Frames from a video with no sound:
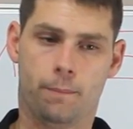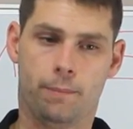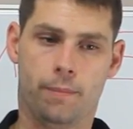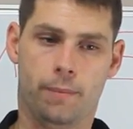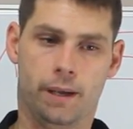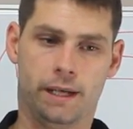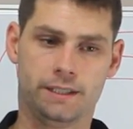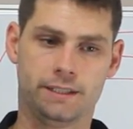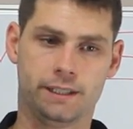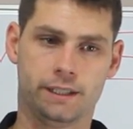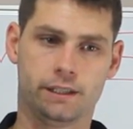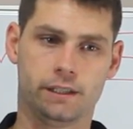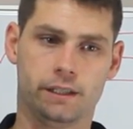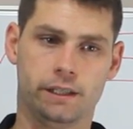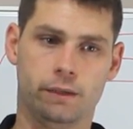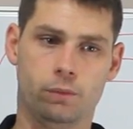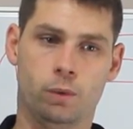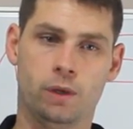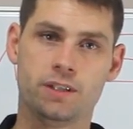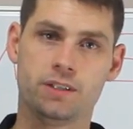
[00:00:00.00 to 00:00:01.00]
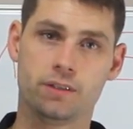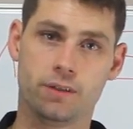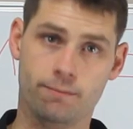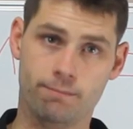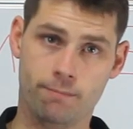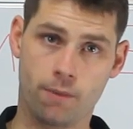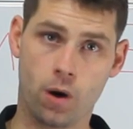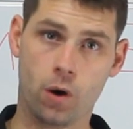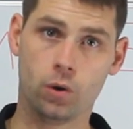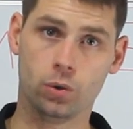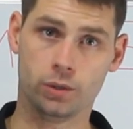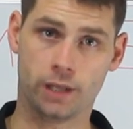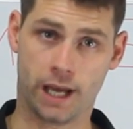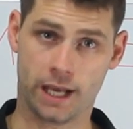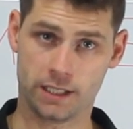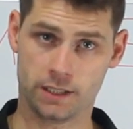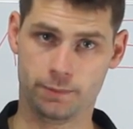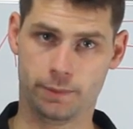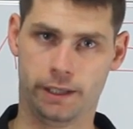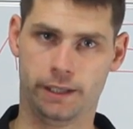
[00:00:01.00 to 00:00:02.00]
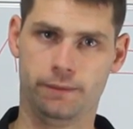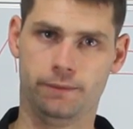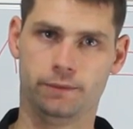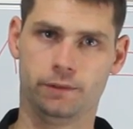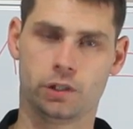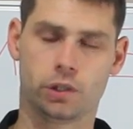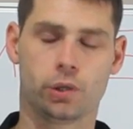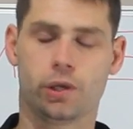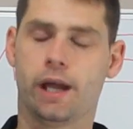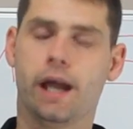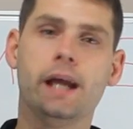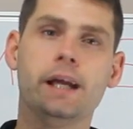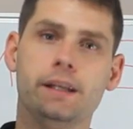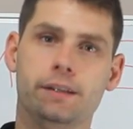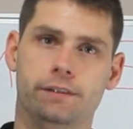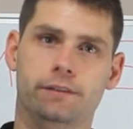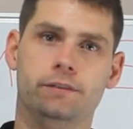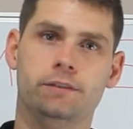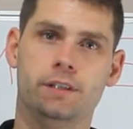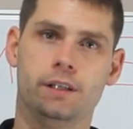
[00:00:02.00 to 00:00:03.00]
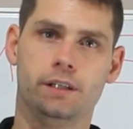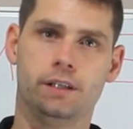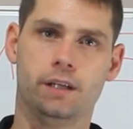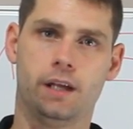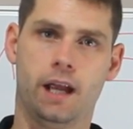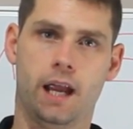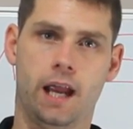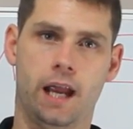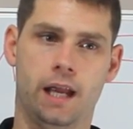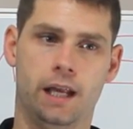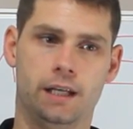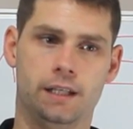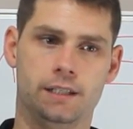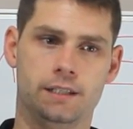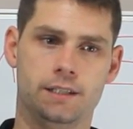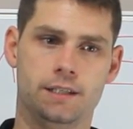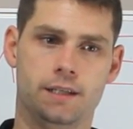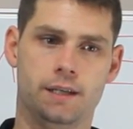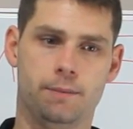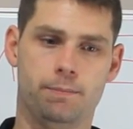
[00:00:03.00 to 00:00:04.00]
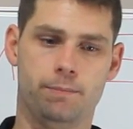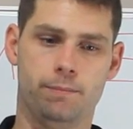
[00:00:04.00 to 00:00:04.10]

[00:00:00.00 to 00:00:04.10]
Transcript: Basically once the mold has been created, and